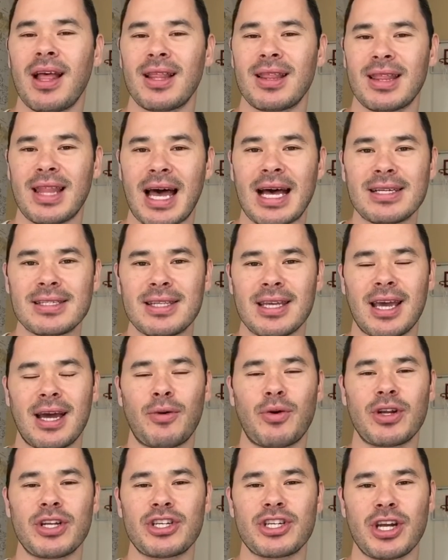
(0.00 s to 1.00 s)
Last thing
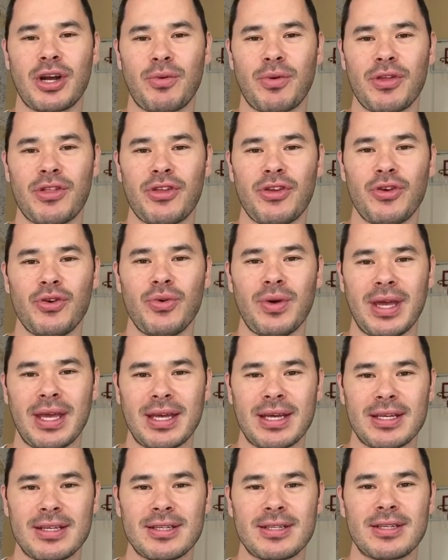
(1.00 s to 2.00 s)
I want to share with you
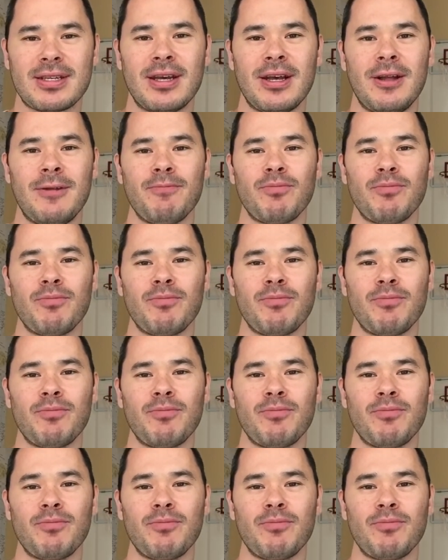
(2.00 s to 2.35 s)
is